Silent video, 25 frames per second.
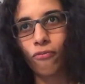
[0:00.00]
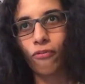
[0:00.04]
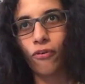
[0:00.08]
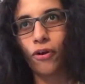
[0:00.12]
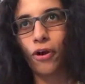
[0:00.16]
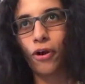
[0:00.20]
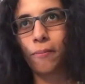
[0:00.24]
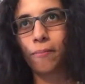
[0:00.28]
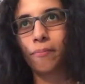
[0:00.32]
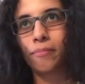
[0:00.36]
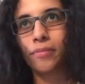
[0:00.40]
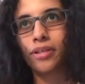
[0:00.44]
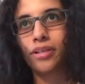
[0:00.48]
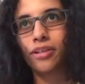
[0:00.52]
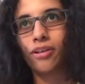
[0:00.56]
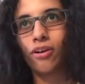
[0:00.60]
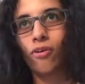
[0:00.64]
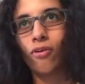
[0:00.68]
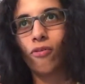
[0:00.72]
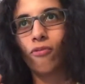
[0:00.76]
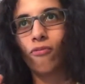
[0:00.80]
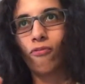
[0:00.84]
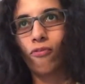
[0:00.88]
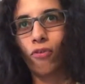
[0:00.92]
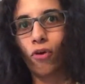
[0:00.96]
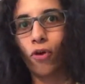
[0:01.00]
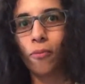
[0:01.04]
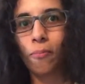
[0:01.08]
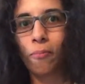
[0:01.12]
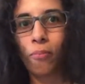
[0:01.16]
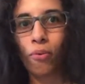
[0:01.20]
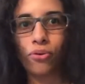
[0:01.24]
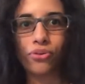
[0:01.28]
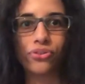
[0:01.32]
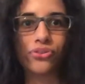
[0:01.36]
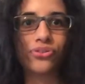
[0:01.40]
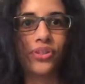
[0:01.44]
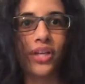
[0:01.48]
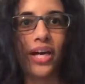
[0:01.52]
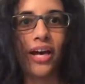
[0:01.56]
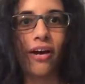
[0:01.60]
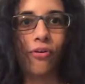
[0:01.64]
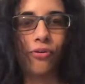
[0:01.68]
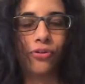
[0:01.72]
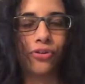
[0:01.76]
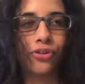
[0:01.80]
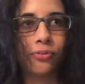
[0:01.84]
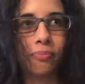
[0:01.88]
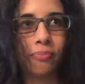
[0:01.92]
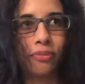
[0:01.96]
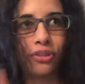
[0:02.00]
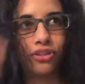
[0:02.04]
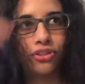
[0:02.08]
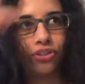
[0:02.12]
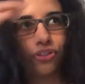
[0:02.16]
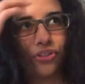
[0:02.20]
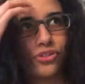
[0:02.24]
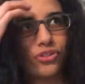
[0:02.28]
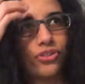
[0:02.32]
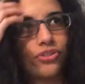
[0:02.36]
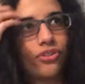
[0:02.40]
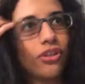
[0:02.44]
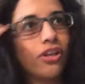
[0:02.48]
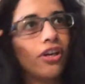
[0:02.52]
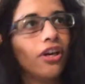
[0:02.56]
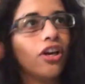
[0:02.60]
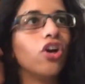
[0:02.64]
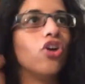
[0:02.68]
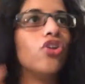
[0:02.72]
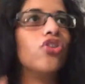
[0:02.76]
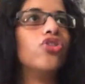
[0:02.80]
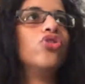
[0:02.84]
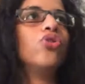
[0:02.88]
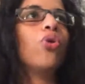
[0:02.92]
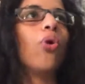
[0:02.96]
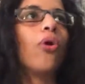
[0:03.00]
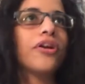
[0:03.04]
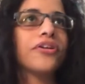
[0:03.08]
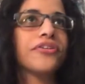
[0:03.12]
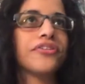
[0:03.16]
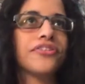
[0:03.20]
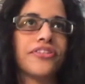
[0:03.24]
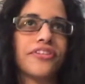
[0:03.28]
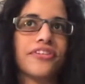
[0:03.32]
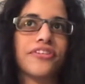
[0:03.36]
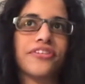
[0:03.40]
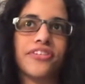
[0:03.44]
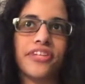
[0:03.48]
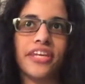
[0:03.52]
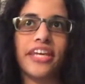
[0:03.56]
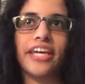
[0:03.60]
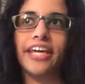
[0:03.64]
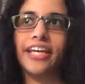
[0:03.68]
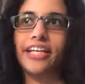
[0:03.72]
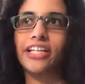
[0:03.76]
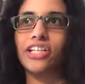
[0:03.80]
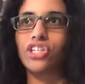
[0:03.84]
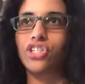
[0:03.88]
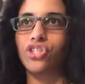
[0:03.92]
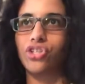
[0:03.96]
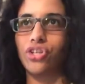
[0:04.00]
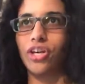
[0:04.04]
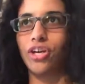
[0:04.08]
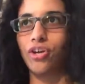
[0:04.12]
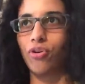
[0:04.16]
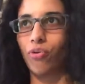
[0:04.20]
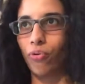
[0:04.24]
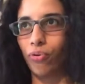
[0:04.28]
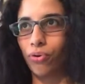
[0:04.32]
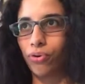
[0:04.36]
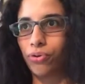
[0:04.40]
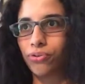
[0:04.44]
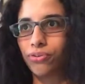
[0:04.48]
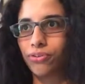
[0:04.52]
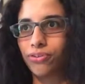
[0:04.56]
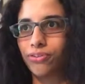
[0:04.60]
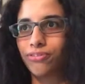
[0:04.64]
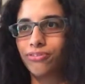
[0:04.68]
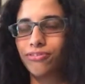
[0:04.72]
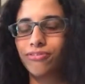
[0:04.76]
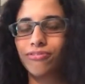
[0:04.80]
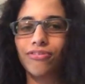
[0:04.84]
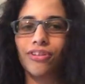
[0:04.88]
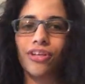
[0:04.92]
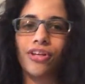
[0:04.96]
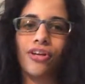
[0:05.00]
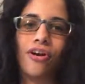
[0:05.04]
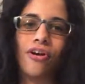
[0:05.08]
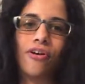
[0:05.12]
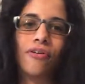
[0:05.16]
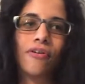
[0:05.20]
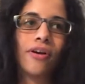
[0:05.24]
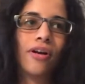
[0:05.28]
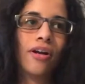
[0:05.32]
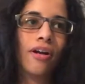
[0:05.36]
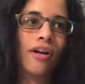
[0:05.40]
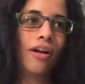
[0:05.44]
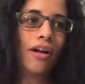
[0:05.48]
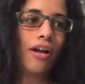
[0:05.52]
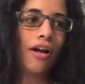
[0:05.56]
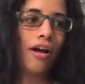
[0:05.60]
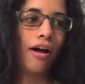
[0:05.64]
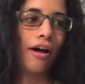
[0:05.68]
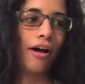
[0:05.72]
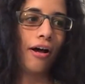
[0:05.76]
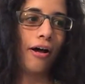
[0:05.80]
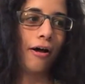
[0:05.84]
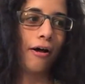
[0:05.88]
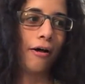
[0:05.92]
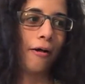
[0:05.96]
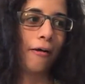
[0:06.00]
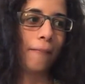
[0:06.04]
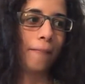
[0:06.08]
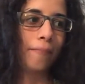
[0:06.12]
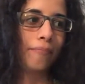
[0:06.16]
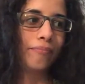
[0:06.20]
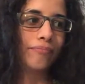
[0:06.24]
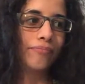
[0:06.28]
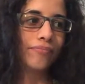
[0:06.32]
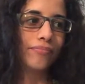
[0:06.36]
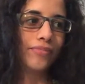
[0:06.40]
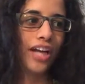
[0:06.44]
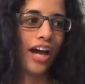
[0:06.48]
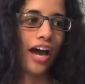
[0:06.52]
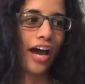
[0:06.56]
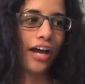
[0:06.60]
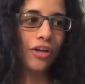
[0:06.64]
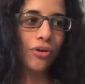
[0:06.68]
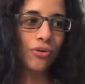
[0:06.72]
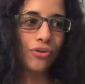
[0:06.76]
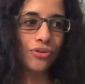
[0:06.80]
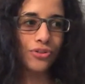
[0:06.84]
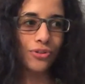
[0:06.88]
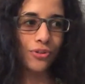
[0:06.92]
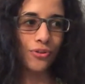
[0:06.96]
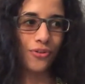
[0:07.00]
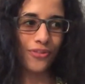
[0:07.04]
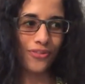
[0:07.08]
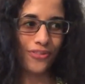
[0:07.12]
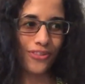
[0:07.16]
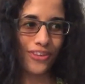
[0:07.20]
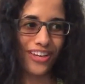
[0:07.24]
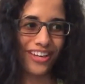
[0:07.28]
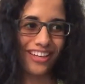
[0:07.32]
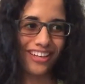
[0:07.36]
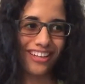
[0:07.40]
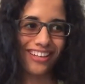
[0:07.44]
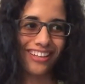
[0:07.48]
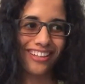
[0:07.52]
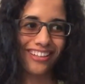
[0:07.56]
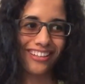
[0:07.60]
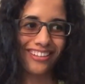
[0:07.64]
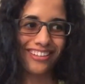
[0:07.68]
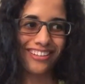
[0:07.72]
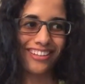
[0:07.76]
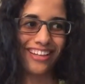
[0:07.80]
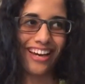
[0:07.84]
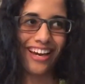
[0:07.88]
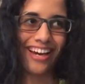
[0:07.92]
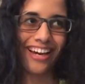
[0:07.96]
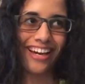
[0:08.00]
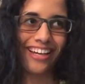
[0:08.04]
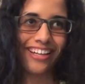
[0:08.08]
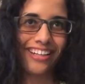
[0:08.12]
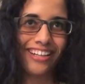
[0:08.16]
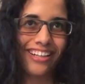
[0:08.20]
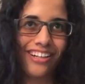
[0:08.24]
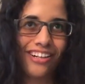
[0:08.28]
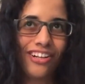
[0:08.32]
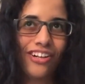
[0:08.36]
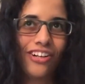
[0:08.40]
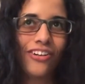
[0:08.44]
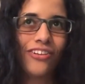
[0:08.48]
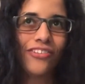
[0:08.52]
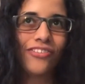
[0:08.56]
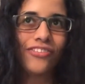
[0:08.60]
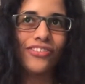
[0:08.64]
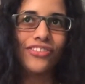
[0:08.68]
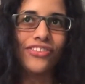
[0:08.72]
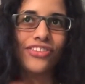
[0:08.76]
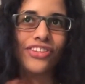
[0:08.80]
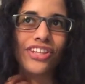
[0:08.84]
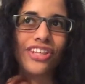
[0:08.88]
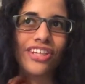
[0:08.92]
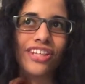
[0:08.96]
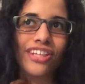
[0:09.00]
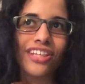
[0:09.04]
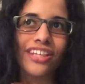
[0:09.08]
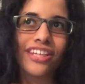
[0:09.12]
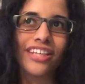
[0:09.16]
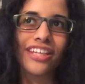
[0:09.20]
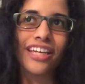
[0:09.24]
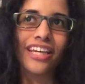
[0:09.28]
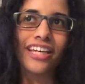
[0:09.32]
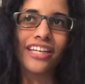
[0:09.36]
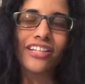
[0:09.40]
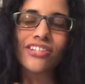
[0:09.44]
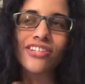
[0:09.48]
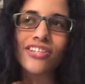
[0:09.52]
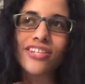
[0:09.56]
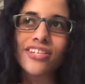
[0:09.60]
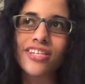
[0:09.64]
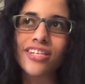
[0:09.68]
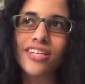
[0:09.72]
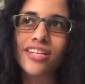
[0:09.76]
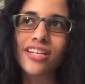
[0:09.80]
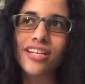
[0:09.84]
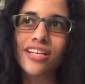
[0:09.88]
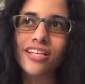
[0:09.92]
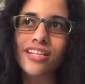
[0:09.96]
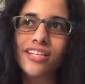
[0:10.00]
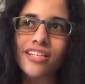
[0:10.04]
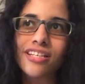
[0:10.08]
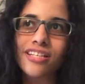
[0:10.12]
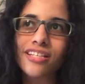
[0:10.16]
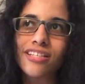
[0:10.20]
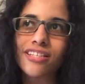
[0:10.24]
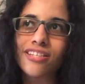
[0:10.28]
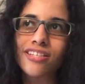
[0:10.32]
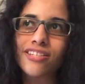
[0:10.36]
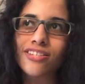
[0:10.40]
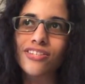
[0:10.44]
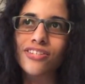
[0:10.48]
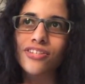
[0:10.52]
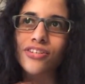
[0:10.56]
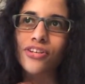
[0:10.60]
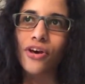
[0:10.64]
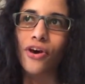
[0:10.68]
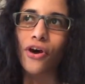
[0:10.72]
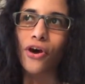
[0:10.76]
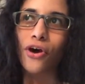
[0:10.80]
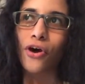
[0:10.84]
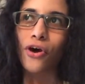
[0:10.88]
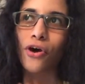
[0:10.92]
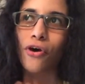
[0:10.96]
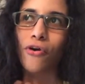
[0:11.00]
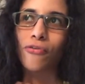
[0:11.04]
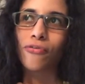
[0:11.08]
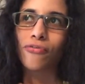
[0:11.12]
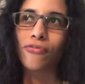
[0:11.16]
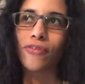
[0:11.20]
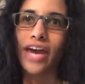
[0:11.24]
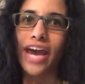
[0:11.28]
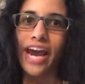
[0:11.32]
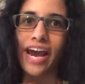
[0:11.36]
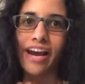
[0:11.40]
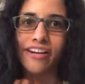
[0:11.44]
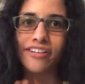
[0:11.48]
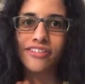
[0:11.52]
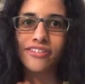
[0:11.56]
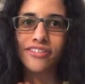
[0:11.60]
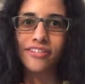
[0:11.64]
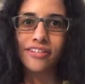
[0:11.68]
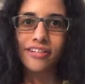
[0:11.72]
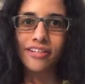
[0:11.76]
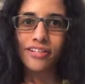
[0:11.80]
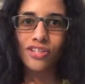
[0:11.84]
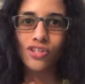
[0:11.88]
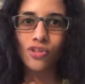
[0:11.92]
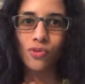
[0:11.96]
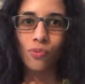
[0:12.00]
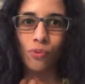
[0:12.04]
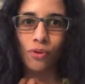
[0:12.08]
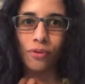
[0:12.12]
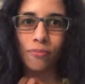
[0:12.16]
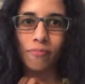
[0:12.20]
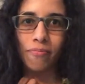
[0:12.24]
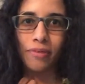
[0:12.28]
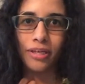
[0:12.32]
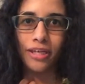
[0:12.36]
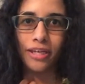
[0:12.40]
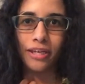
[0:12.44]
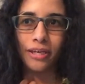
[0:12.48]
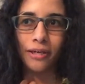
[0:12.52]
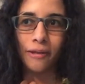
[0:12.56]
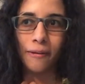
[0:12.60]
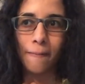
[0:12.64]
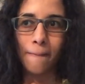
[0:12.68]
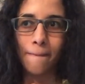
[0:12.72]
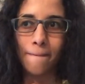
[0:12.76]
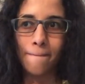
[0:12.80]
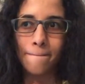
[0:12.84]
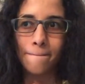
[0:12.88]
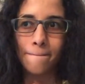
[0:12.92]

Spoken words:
from verbal sounds but just noises in general you know I also think that the incidence of accidents would be